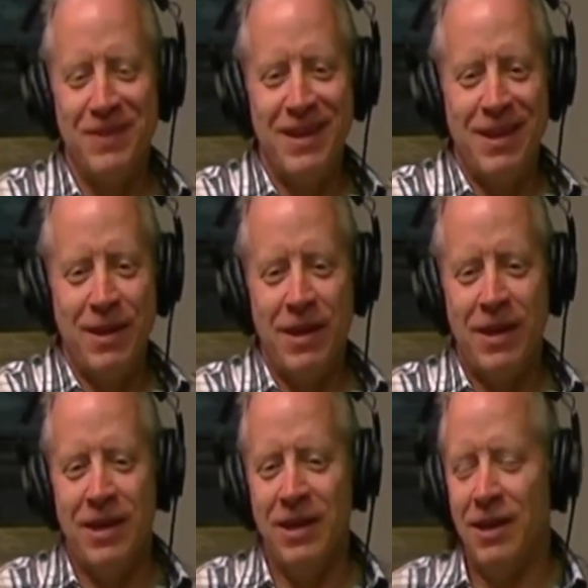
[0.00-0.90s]

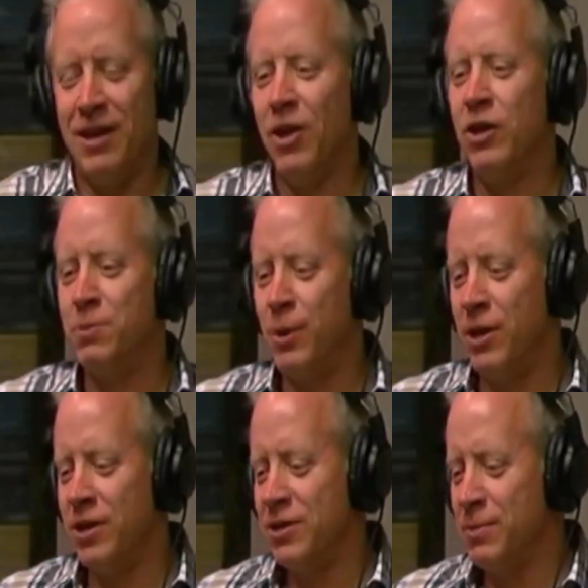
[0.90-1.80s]
In large
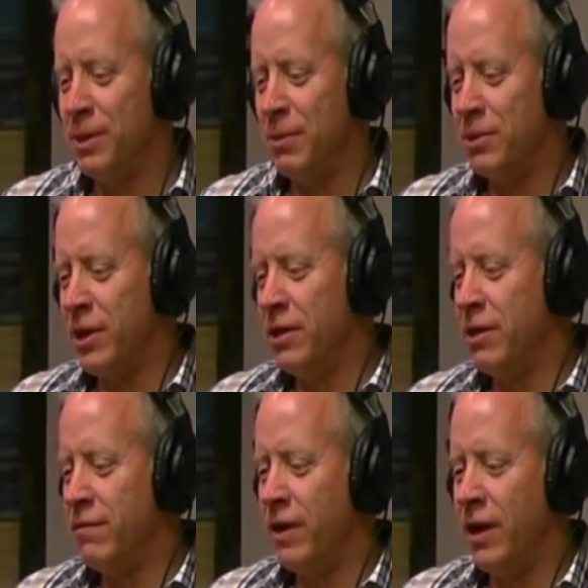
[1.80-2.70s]
part to be able to
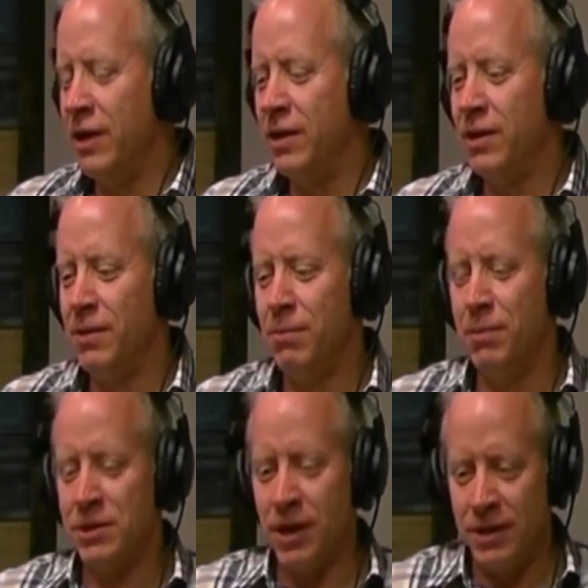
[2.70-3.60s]
identify,
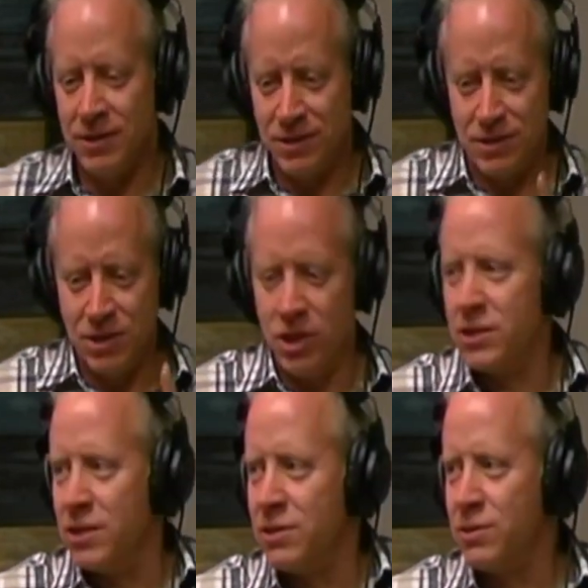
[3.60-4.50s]
besides
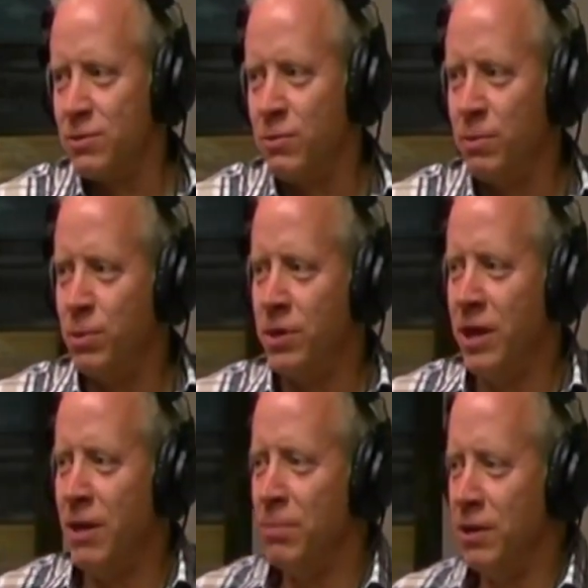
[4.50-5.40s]
Jesus, we put
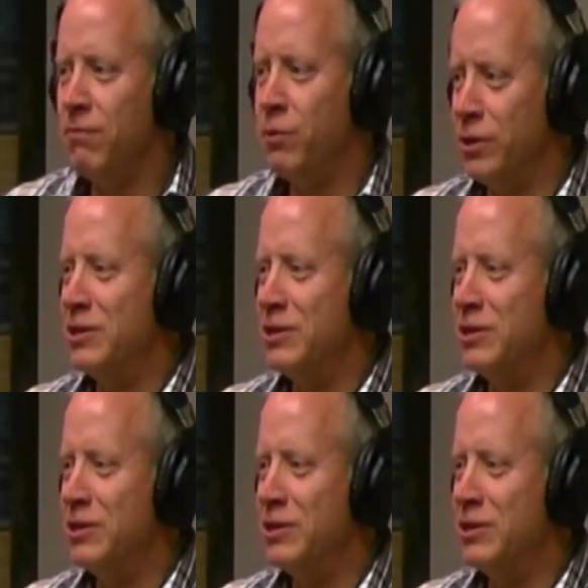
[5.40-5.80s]
Nampa first.